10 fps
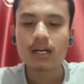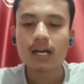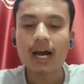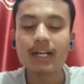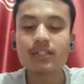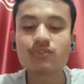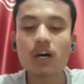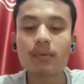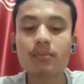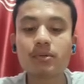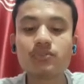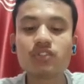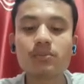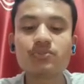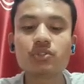And in soft
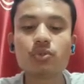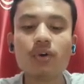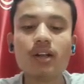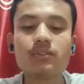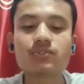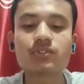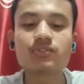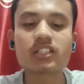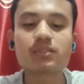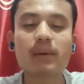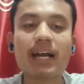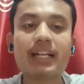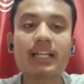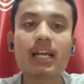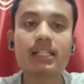bosoms dwells such
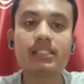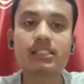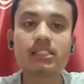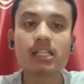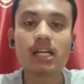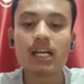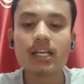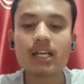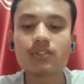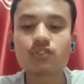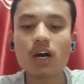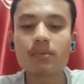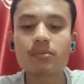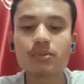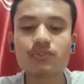mighty rage. Here
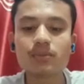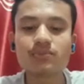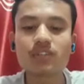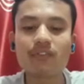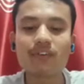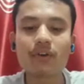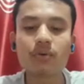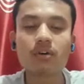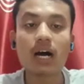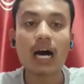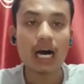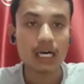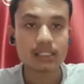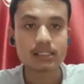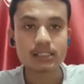soft bosoms refer to
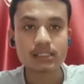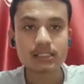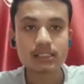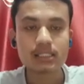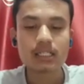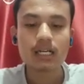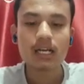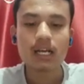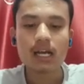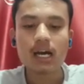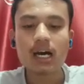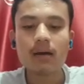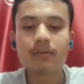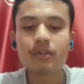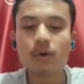heart.
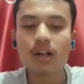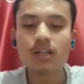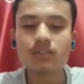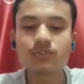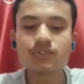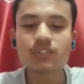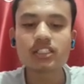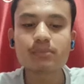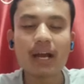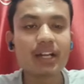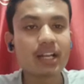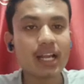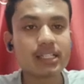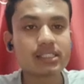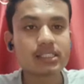Dwells such mighty
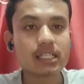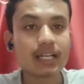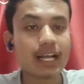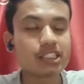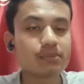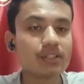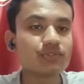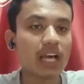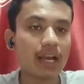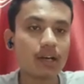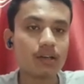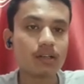rage. Rage means anger.